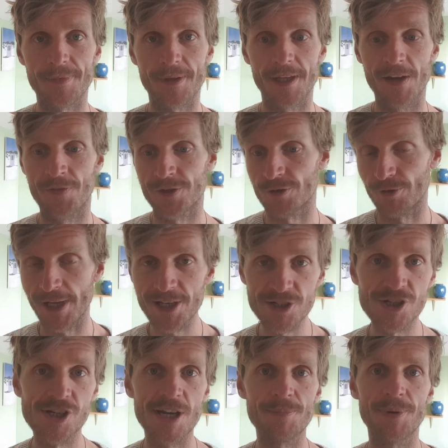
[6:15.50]
If it's a
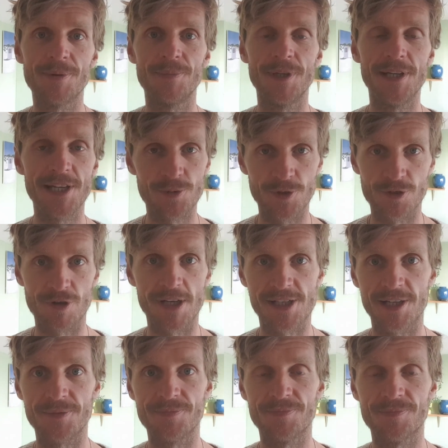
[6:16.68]
relationship, you need to address it.